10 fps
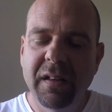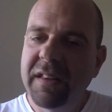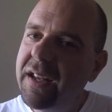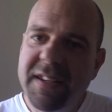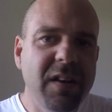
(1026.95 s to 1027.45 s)

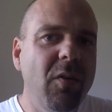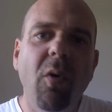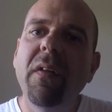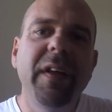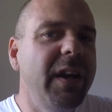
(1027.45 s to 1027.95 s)
They
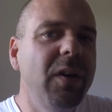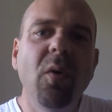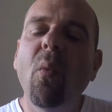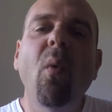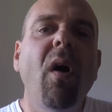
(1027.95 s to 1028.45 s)

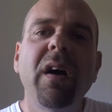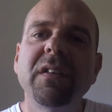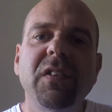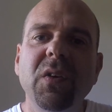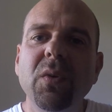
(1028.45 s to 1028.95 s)
didn't
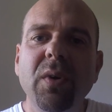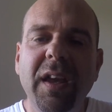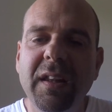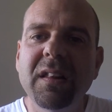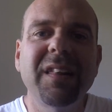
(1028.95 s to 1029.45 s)
want to
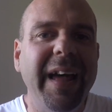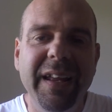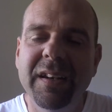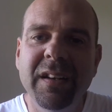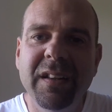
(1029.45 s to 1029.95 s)

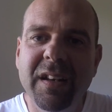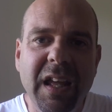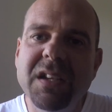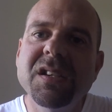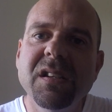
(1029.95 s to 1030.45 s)
enlighten a
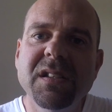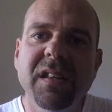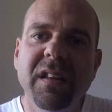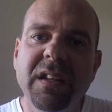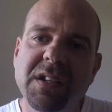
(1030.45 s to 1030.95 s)
nation
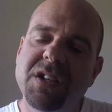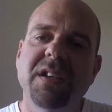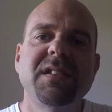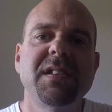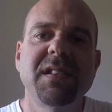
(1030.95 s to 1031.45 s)
to the
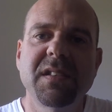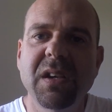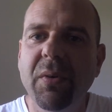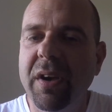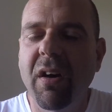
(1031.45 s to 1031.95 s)
injustices
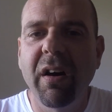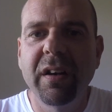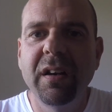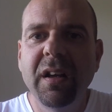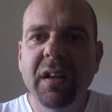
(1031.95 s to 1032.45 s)
going
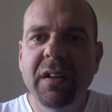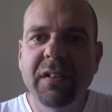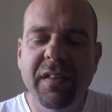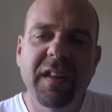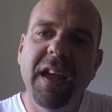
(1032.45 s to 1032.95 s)
on
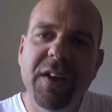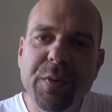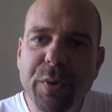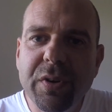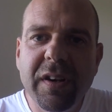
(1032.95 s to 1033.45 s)
to the gay
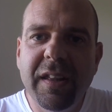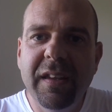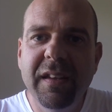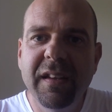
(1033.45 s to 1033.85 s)
community.